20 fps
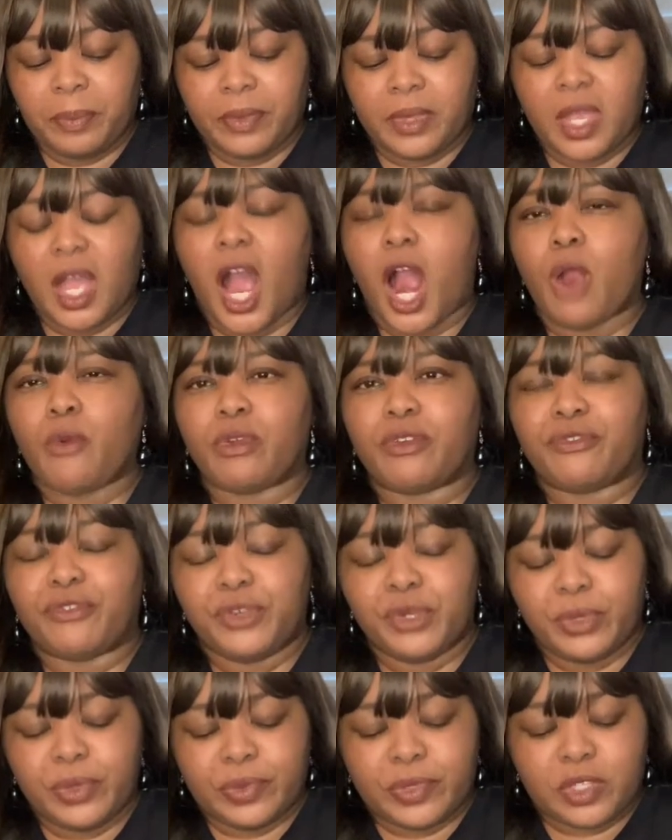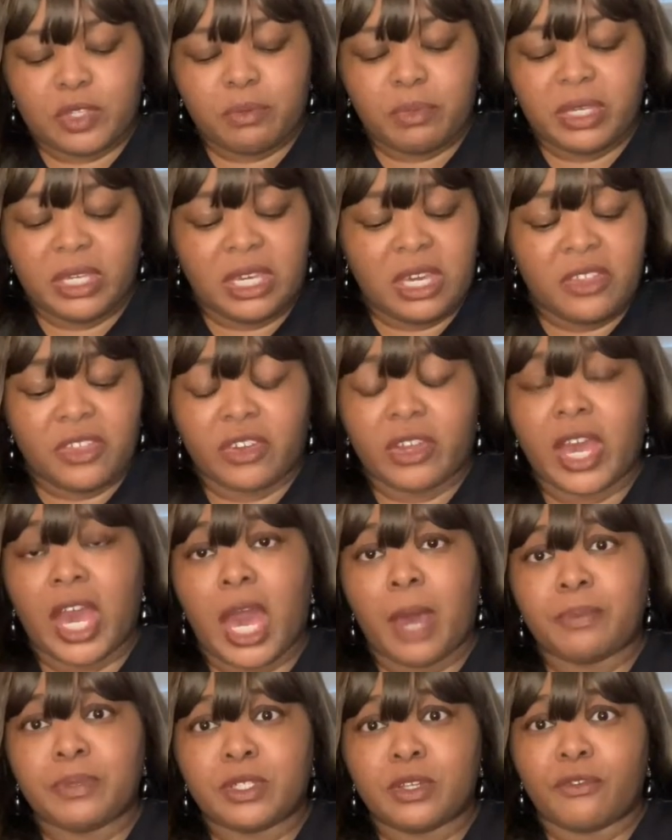I refuse to be either
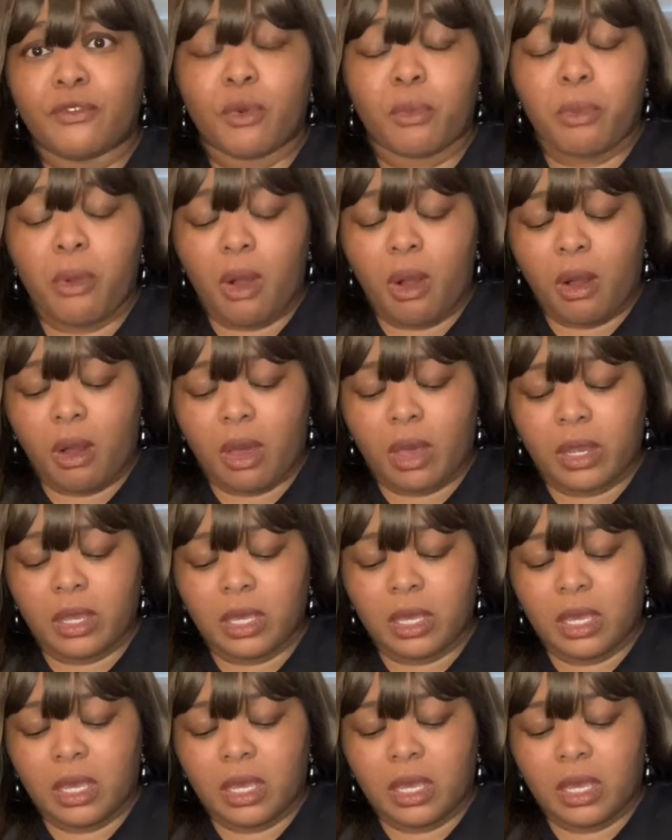captive or pawn,